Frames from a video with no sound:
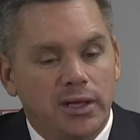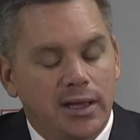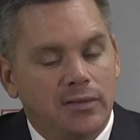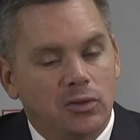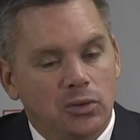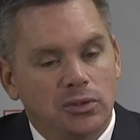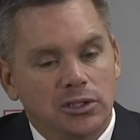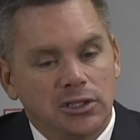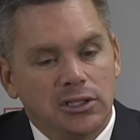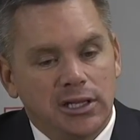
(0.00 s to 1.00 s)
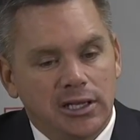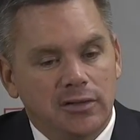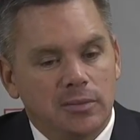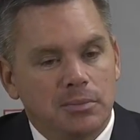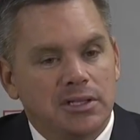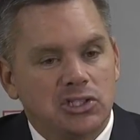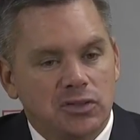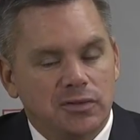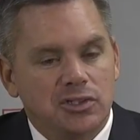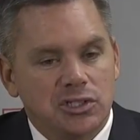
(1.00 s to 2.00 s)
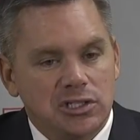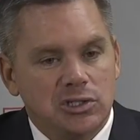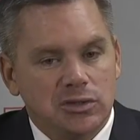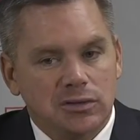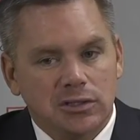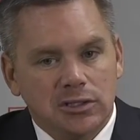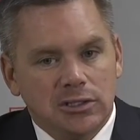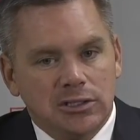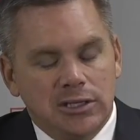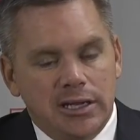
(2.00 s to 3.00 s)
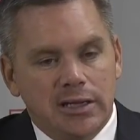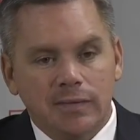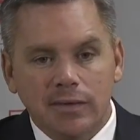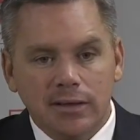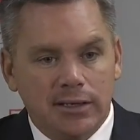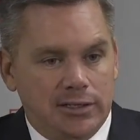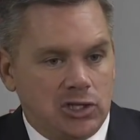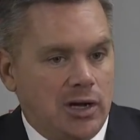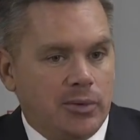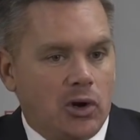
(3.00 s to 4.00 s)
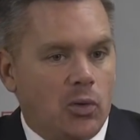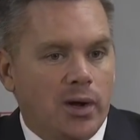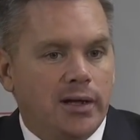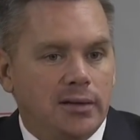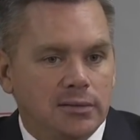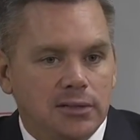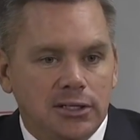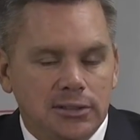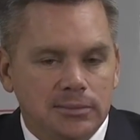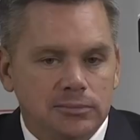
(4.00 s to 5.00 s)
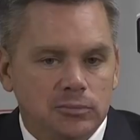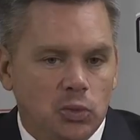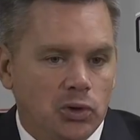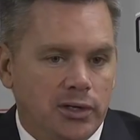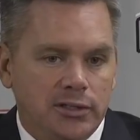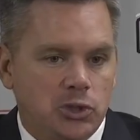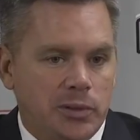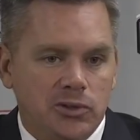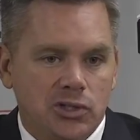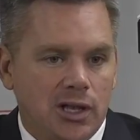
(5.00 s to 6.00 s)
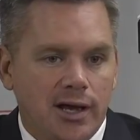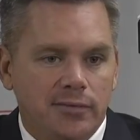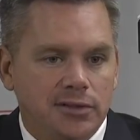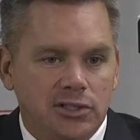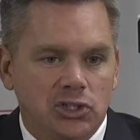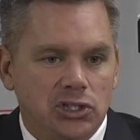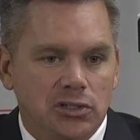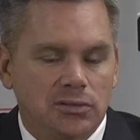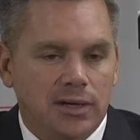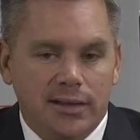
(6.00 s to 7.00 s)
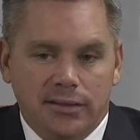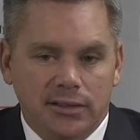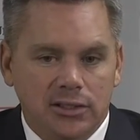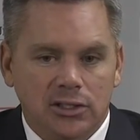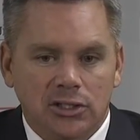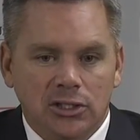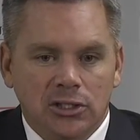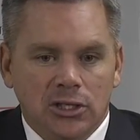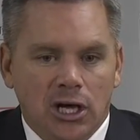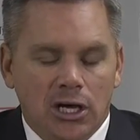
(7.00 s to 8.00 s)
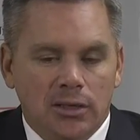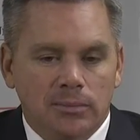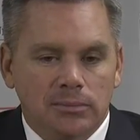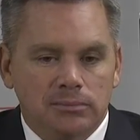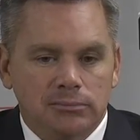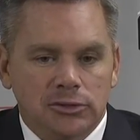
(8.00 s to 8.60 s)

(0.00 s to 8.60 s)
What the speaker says: handle it in the midst of a season. And it's coming our way. We're going to experience a lot of it this year, I think. I'm